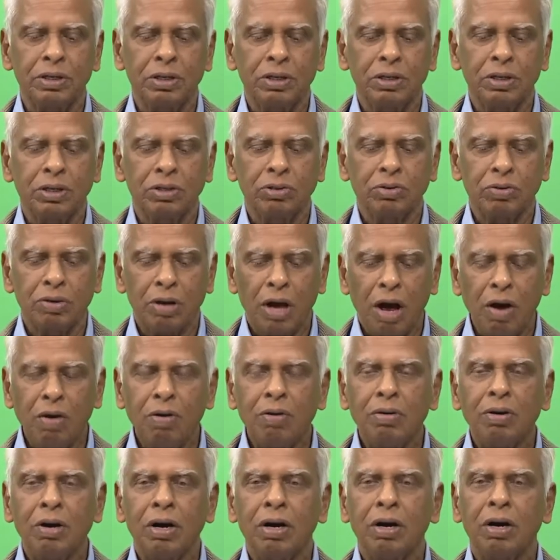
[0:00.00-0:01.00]
So
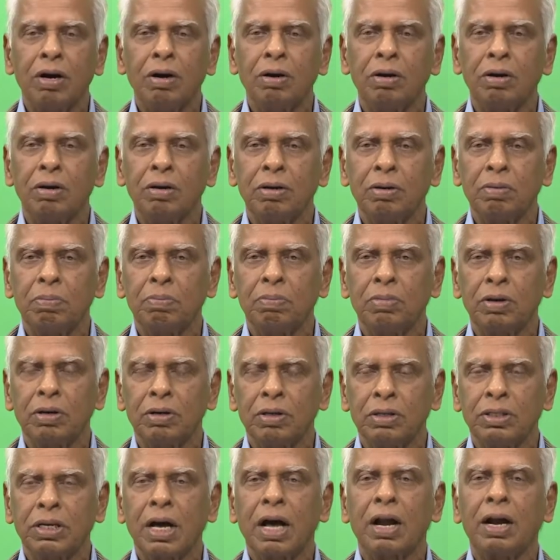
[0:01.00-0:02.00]
now,
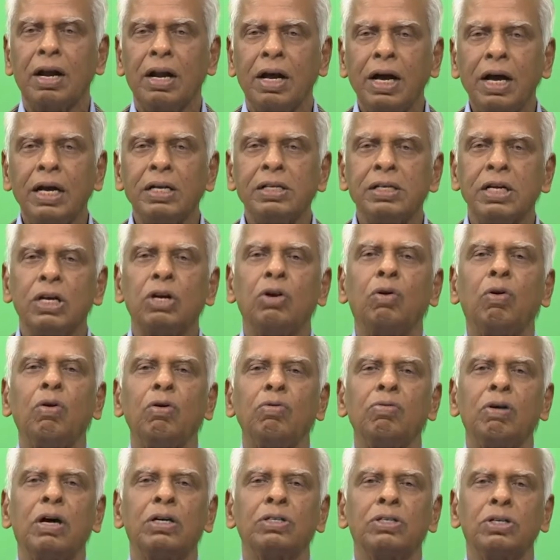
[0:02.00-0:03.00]
Sarala has
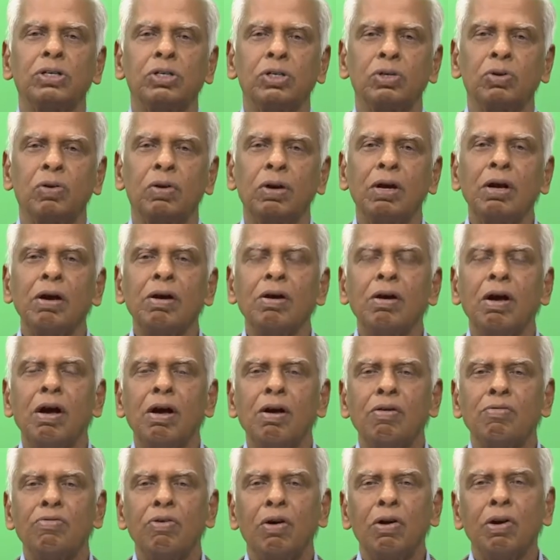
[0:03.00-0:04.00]
retold Vyasa's story,
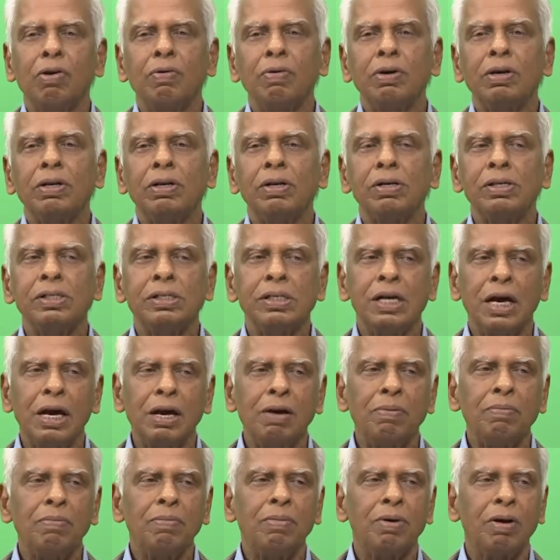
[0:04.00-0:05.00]
following the
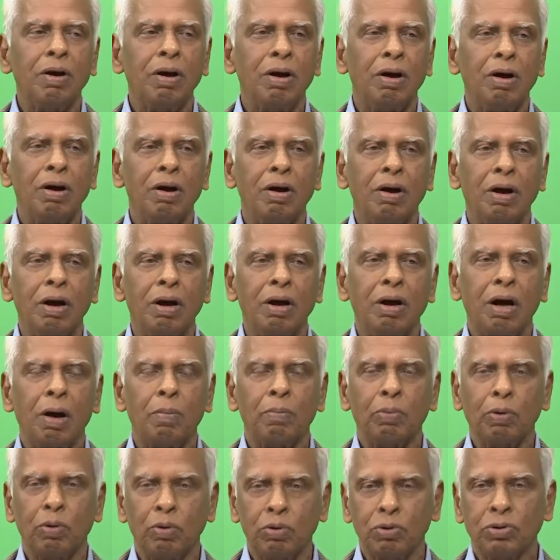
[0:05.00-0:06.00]
same
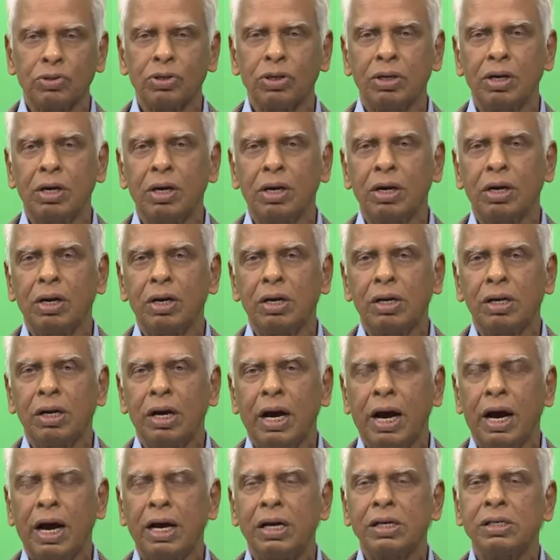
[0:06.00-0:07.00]
approach
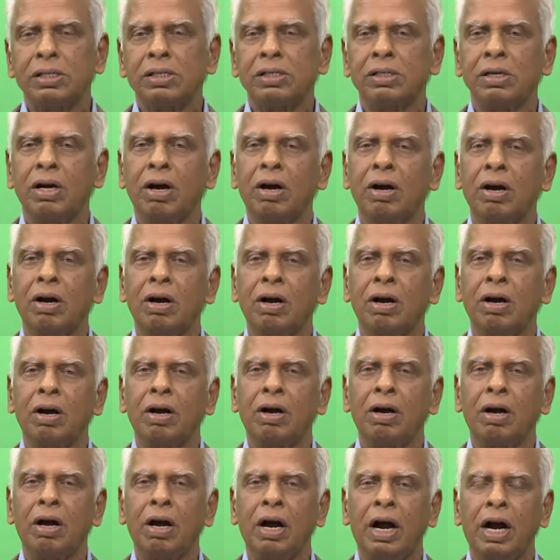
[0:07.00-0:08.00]
as
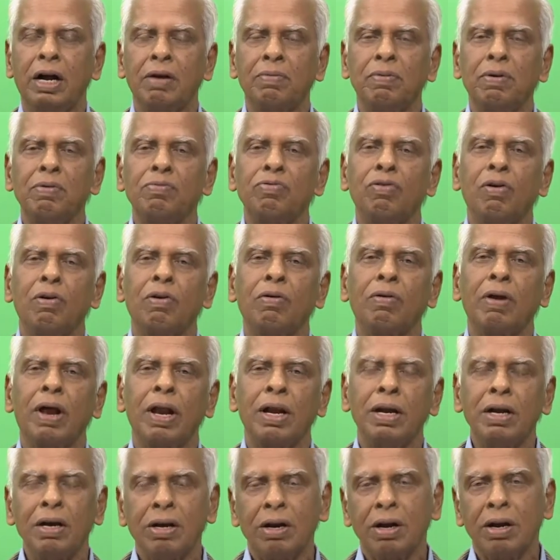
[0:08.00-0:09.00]
had been followed
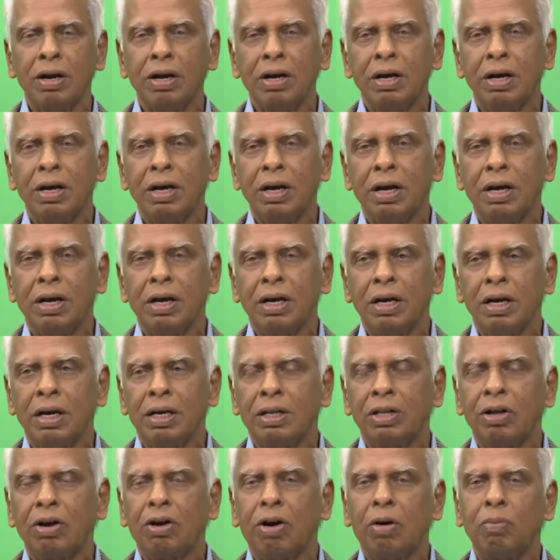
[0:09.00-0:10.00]
earlier in
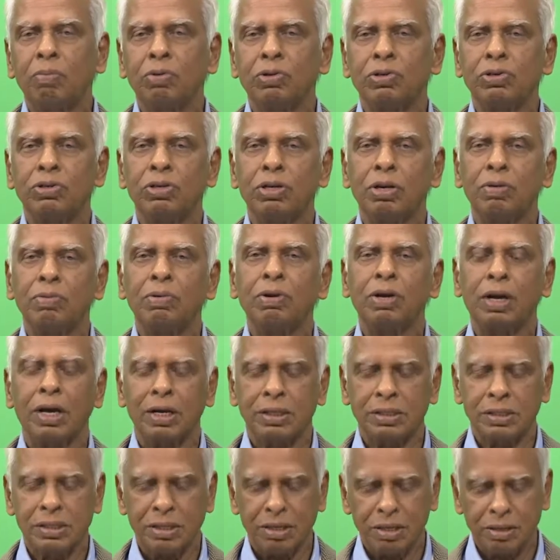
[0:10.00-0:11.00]
the composition of the
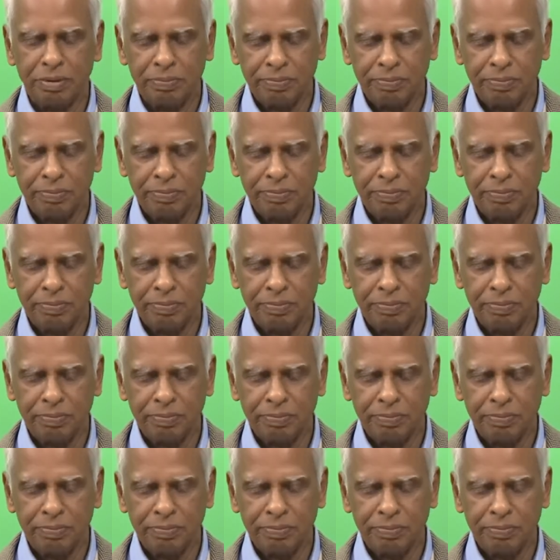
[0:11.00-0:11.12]
text.